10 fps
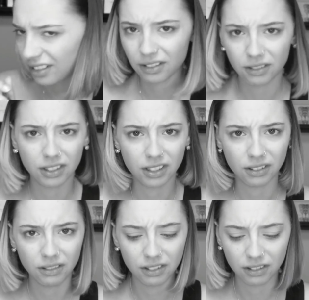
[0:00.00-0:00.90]
I don't know how to
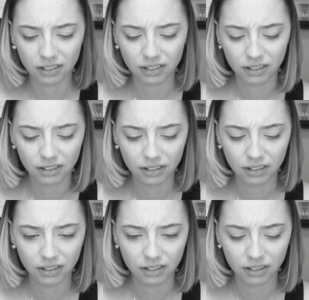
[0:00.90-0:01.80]
do
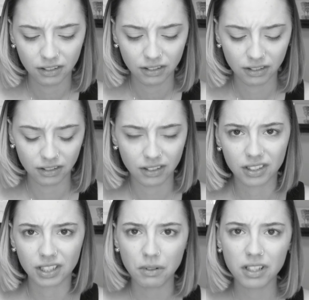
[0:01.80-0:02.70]
this.
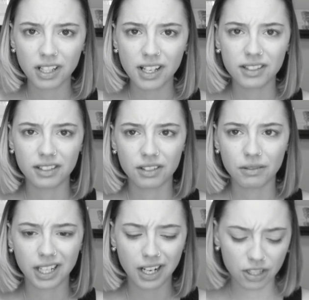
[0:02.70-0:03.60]
Because I wear glasses,
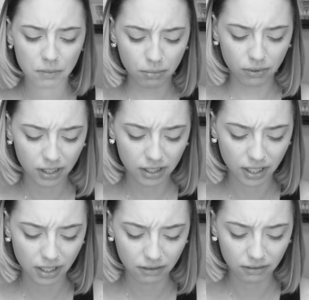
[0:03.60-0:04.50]
so I can't just put it
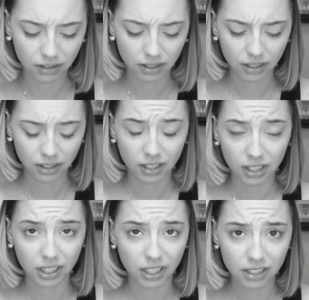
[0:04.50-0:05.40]
down.
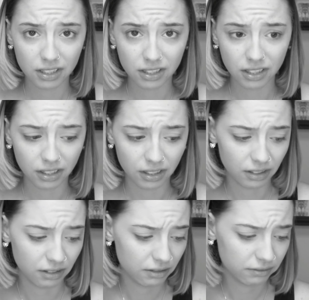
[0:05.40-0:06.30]
I can't
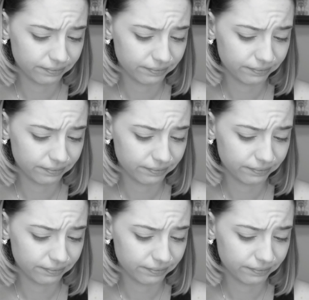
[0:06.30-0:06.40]
see.